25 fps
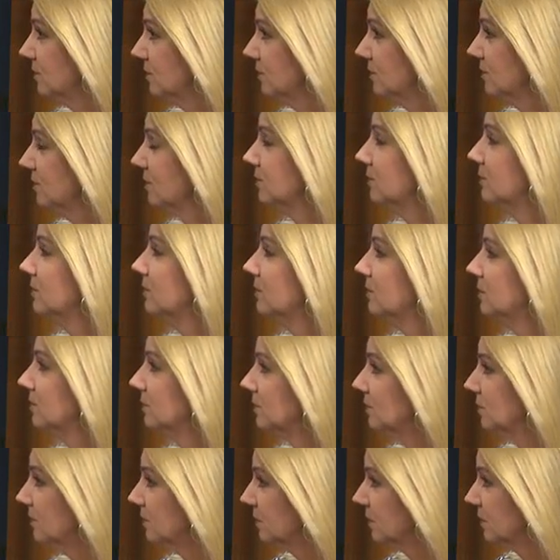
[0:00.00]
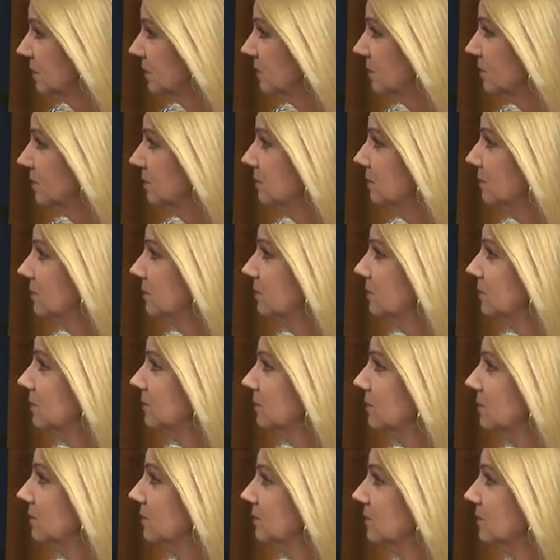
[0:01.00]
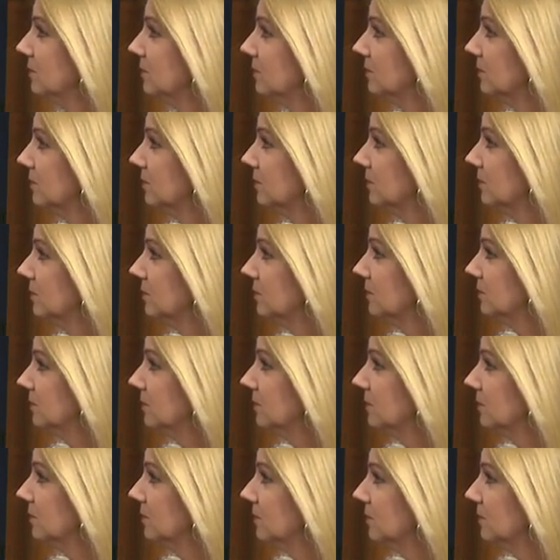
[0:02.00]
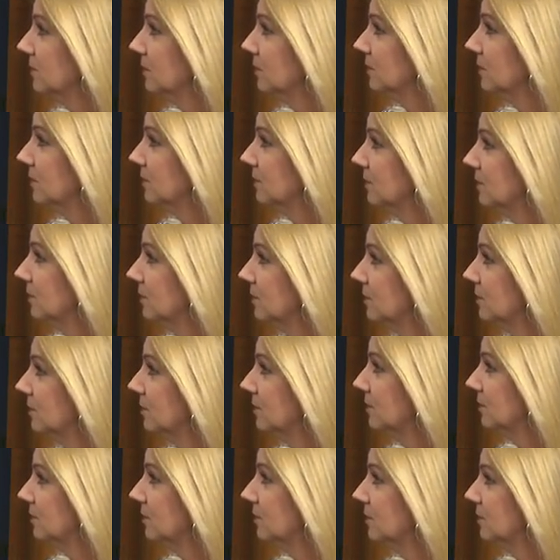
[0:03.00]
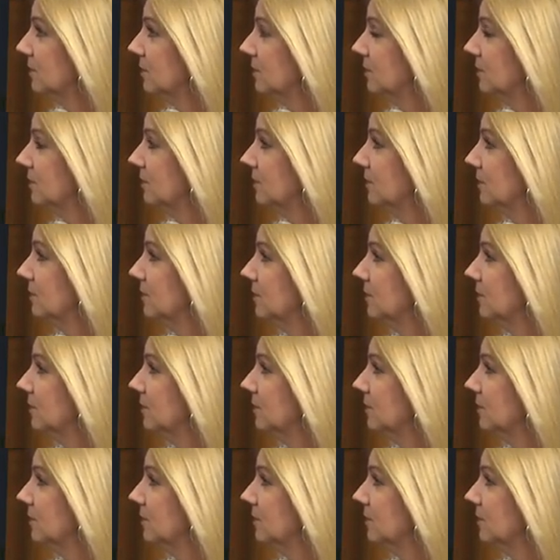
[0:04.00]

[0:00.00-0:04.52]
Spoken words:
(not speaking)